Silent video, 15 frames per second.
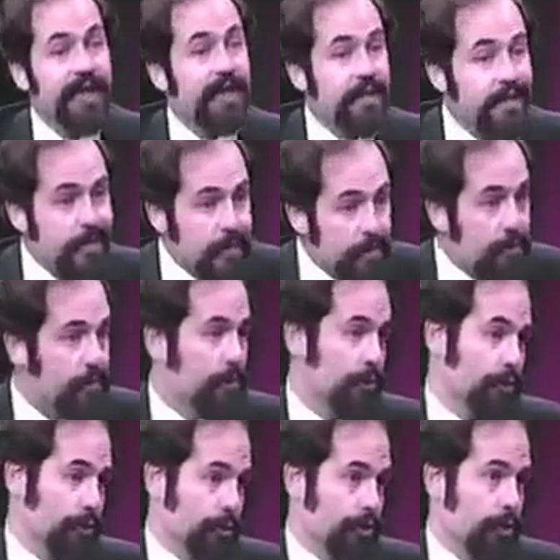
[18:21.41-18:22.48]
and continued to
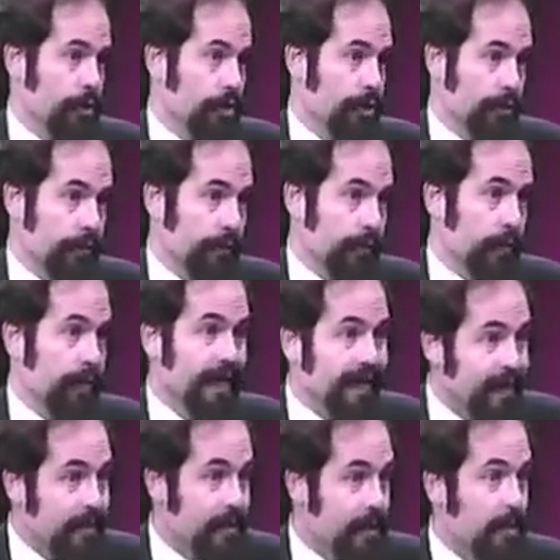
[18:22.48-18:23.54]
do research in the field
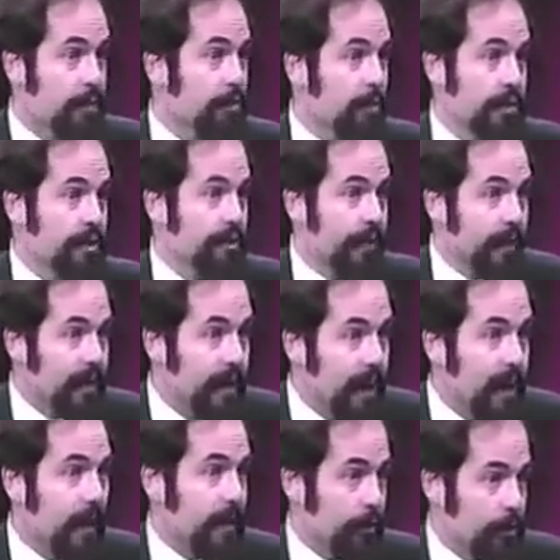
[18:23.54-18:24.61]
and continue to this very
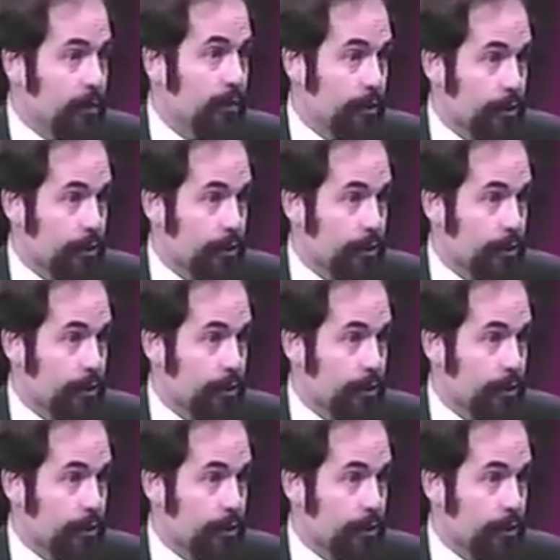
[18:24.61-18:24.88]
day to do